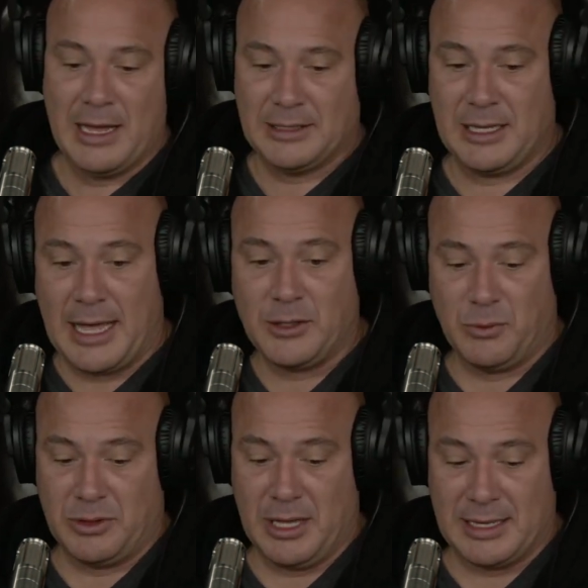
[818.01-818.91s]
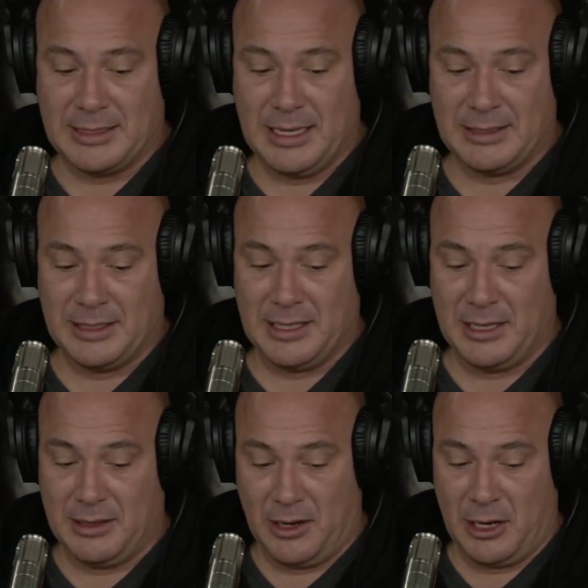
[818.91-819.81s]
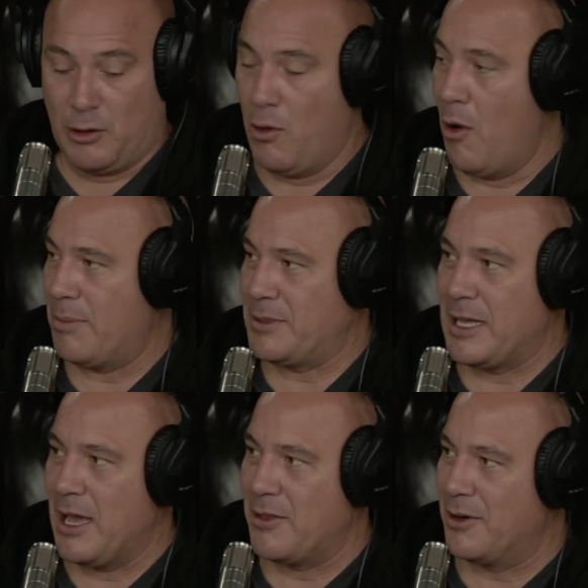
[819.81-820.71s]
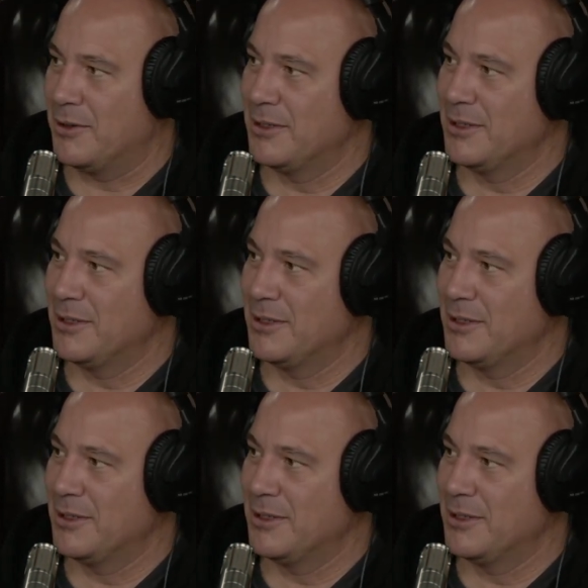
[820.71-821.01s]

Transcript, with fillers: See, that's one thing it says that, that they're going to grow up together.